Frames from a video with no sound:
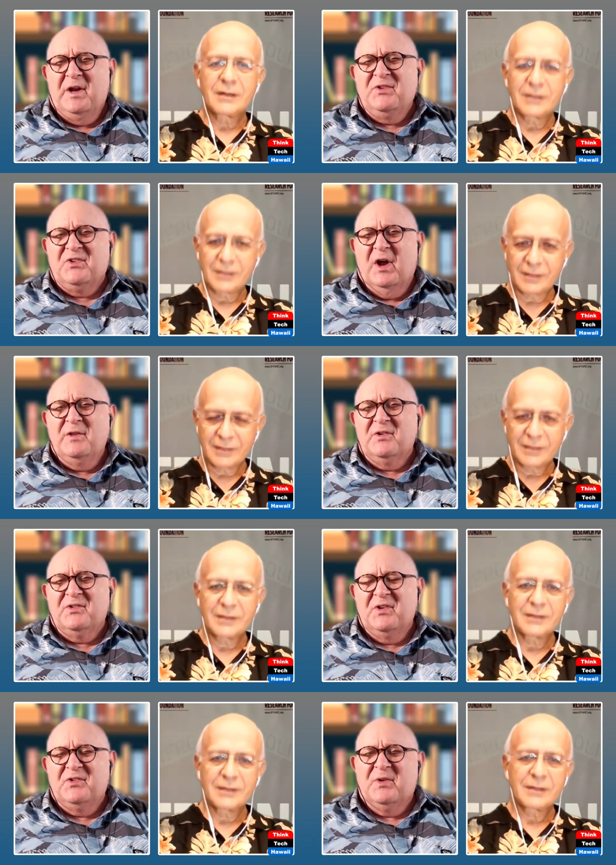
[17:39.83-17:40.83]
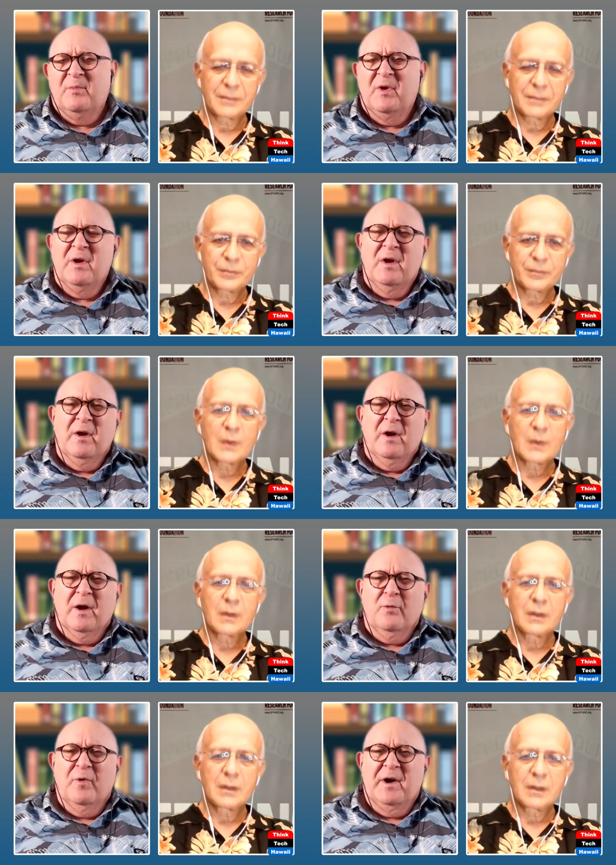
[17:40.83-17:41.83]
Speaker 1: inside the system,
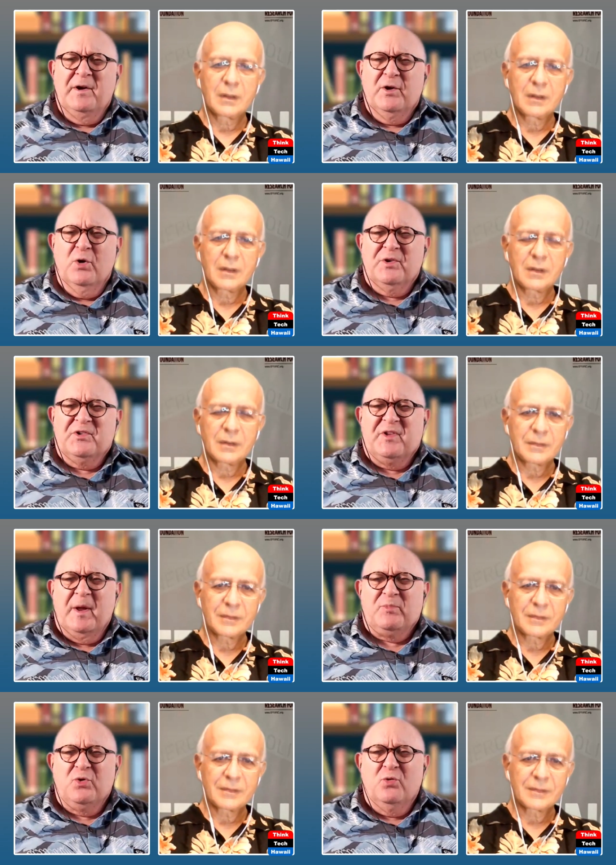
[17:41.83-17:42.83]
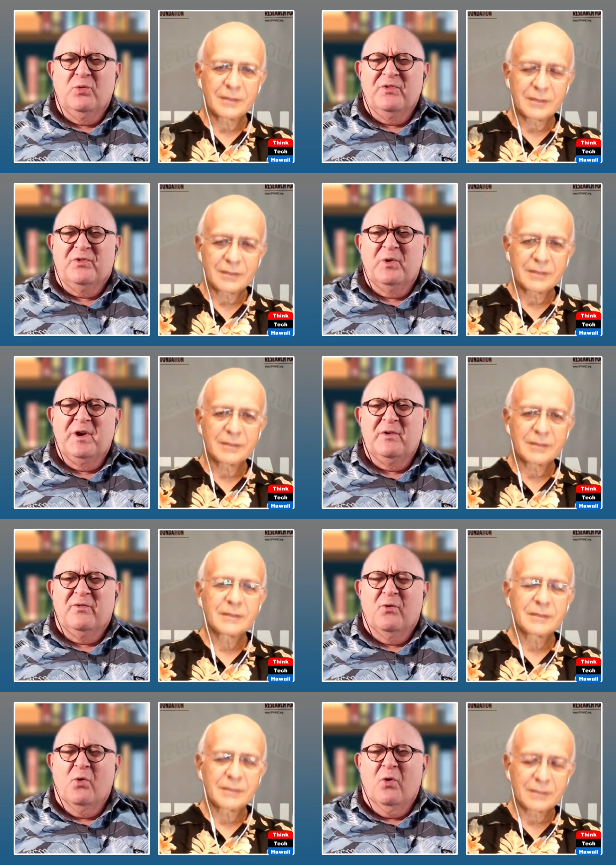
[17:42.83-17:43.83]
uh, ready to go to step two and three and
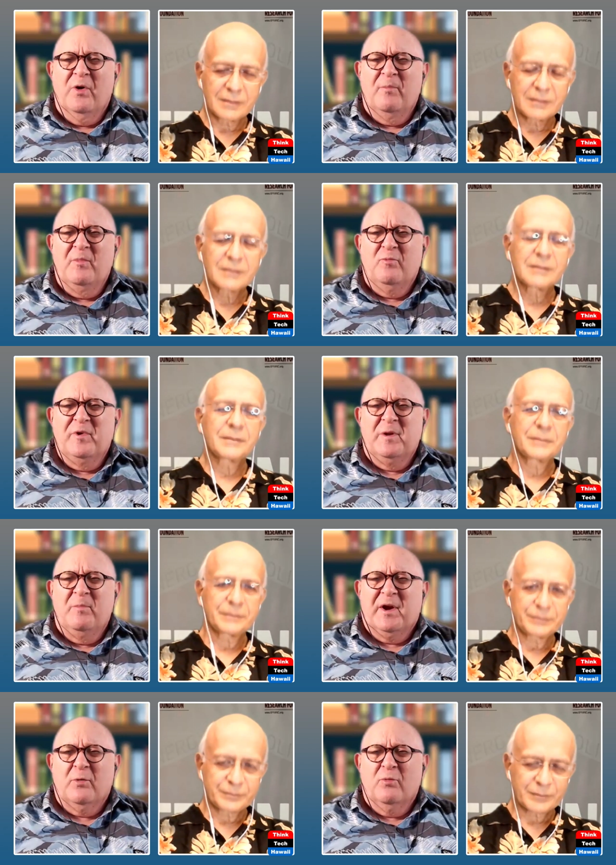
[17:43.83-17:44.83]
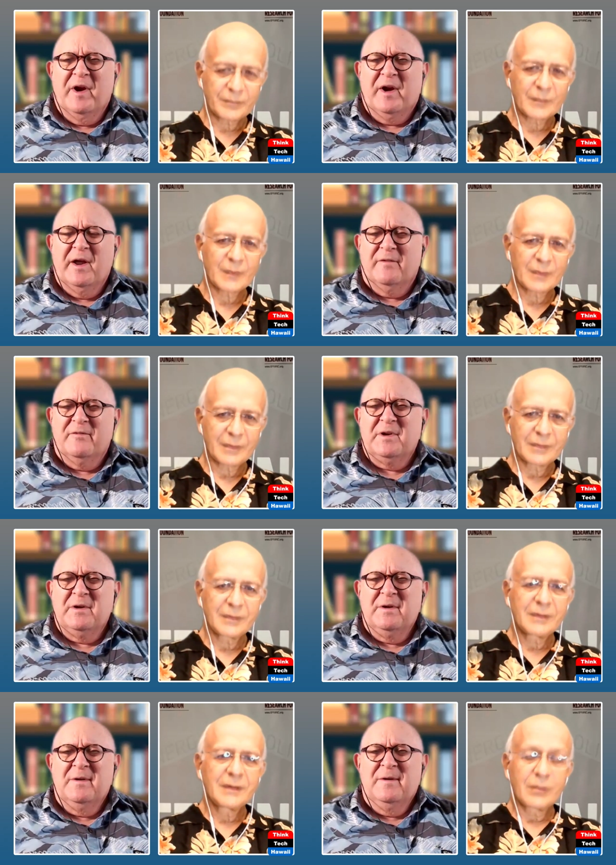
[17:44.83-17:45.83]
four, and really make a wreck out of it.
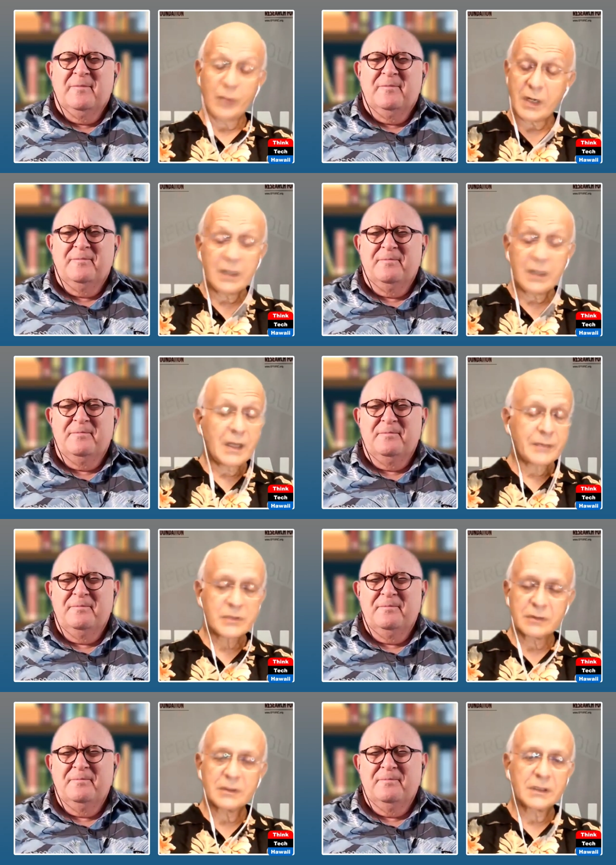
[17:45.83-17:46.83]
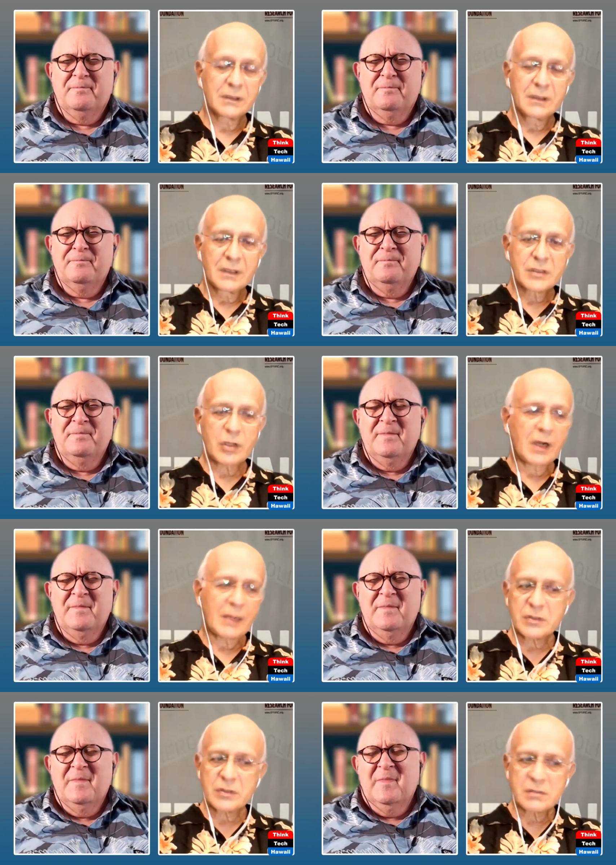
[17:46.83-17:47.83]
Speaker 2: Right, absolutely. So I
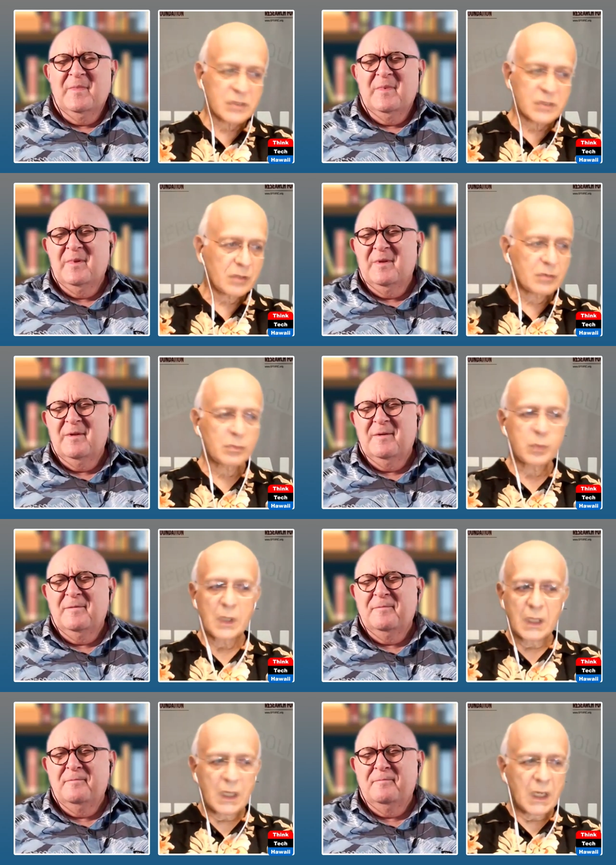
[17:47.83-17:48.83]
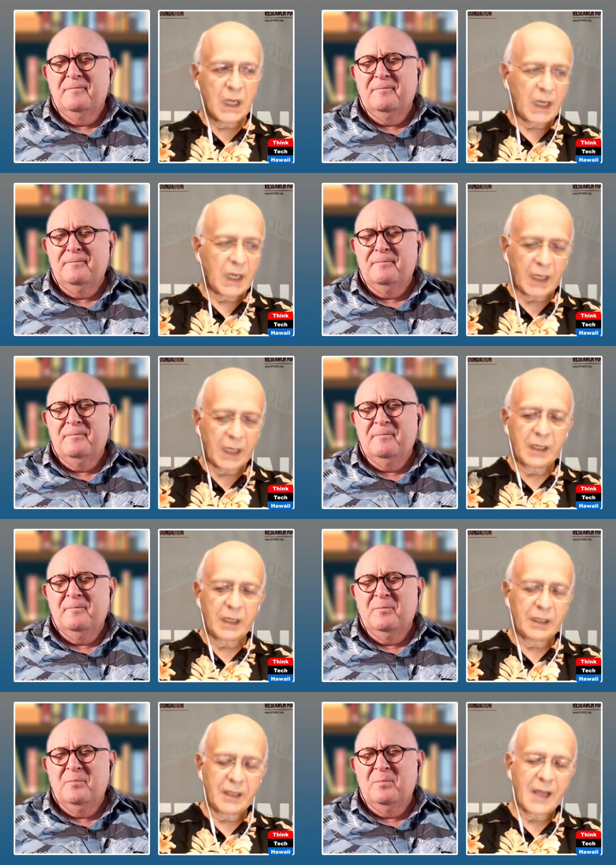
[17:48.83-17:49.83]
mean, so in, in
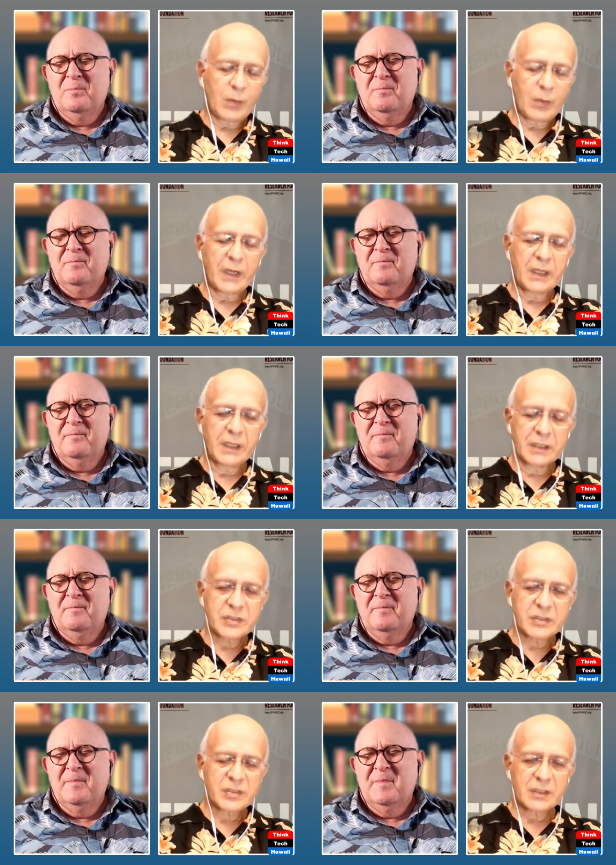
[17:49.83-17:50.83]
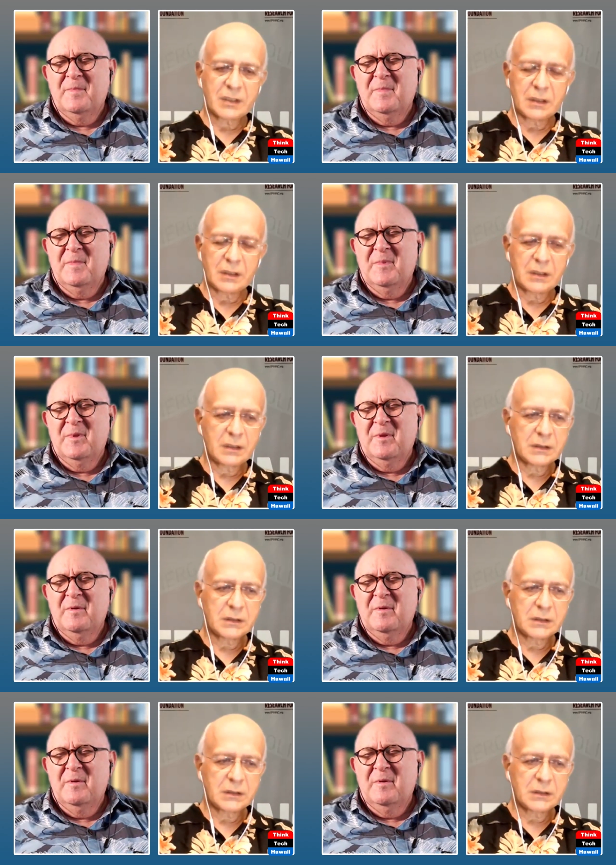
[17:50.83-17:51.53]
that way, it's uh, uh,